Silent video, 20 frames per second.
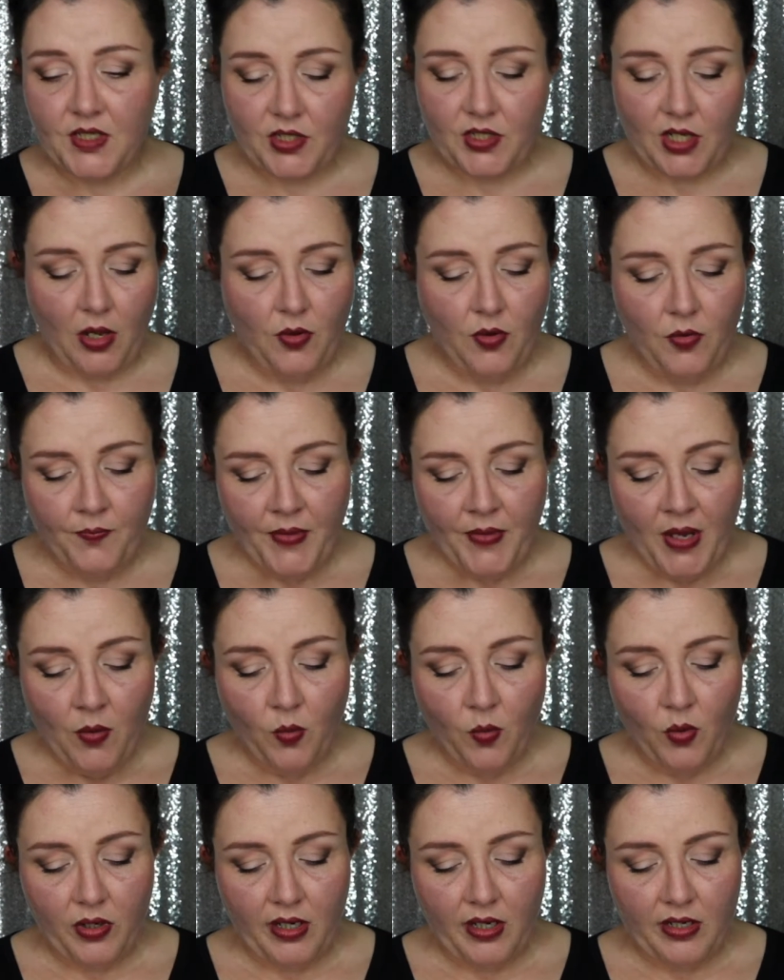So
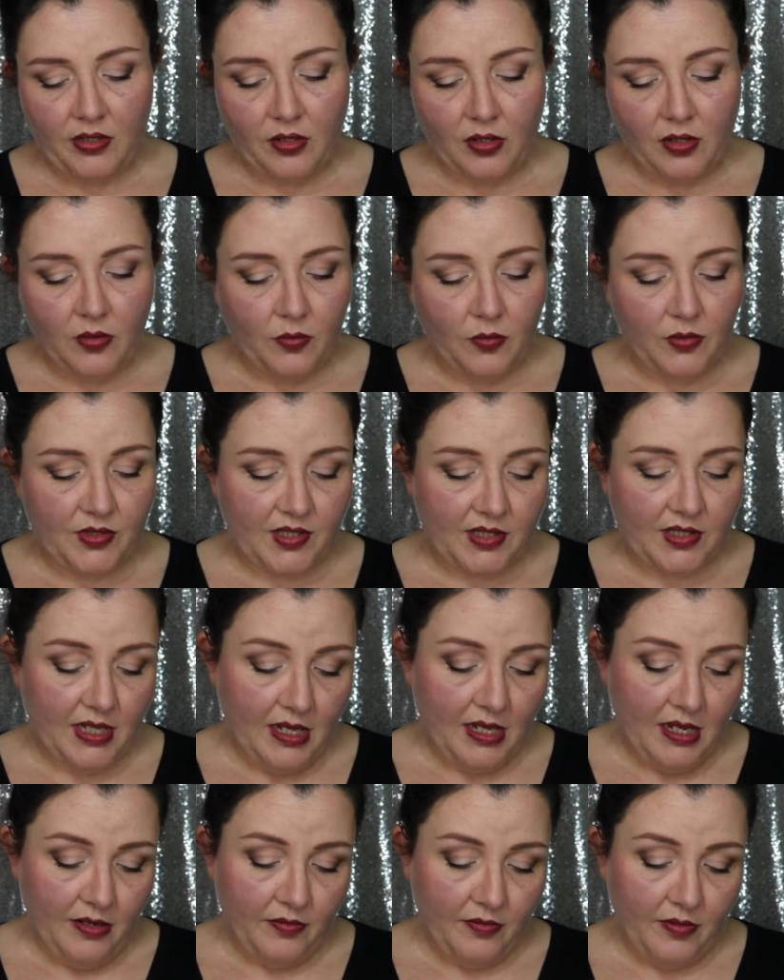what I got was
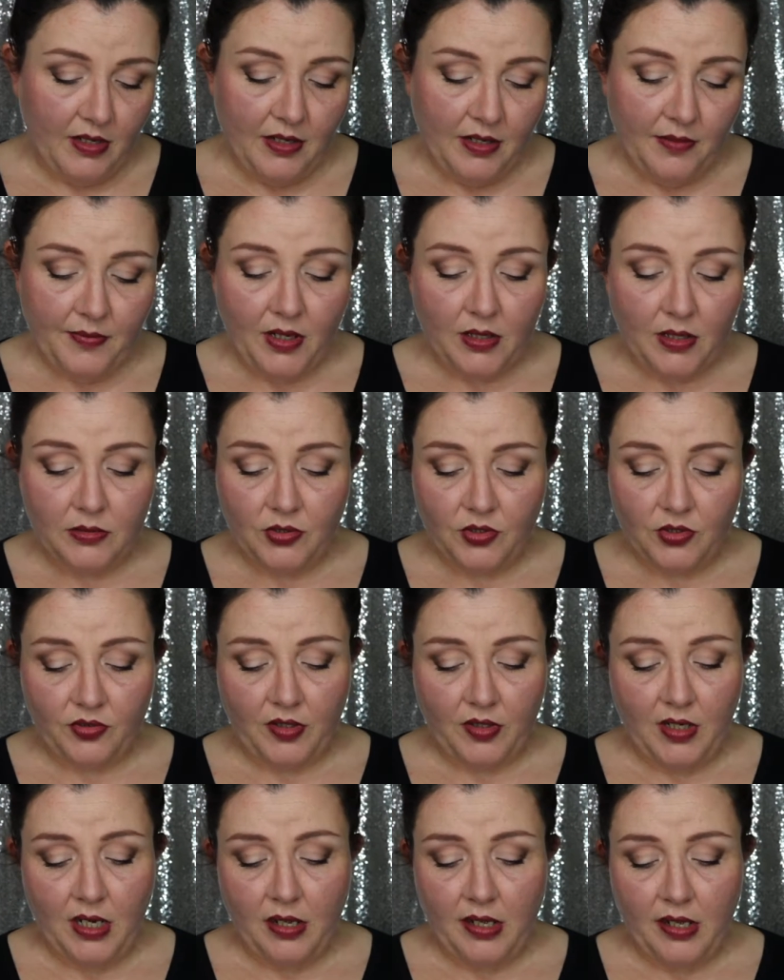their
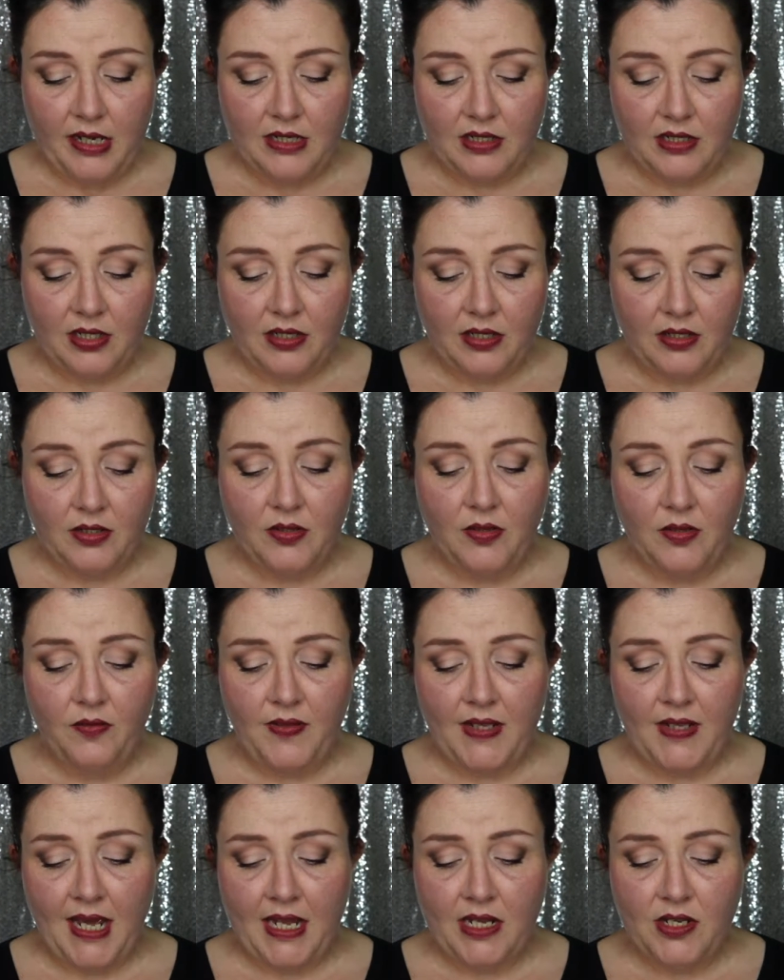ultralight
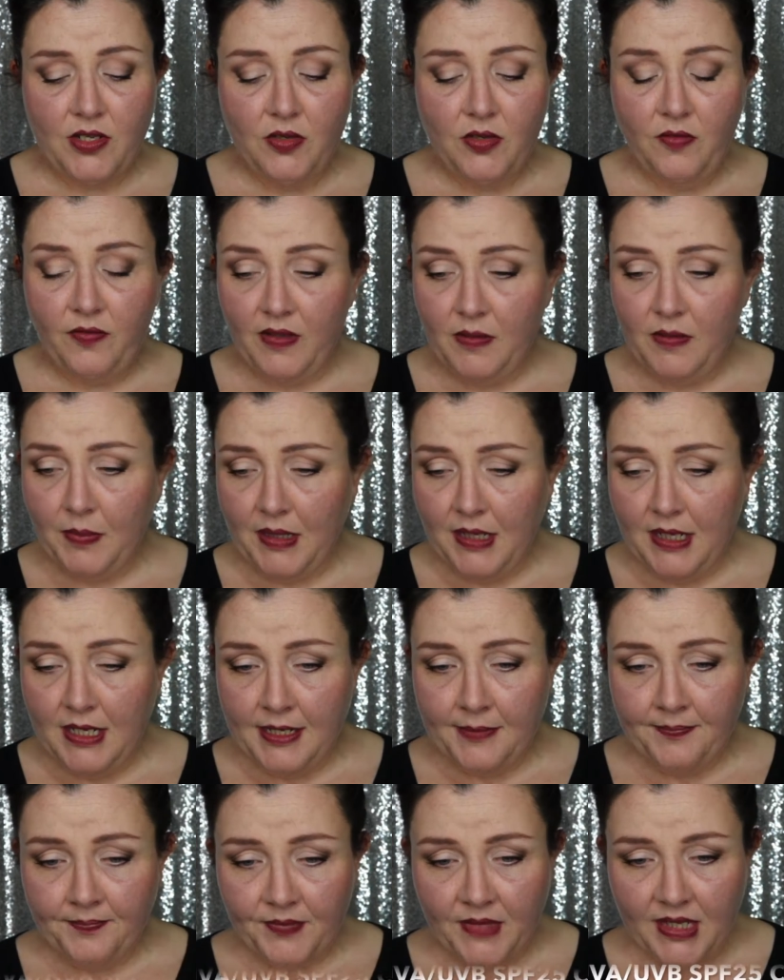UVA,
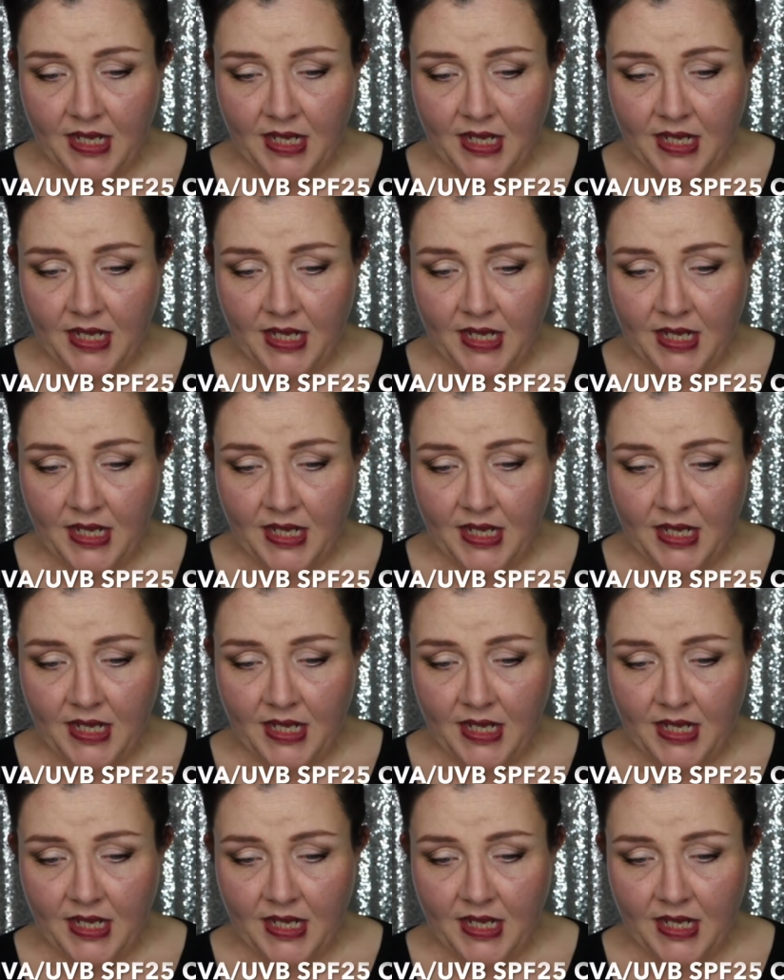UVB,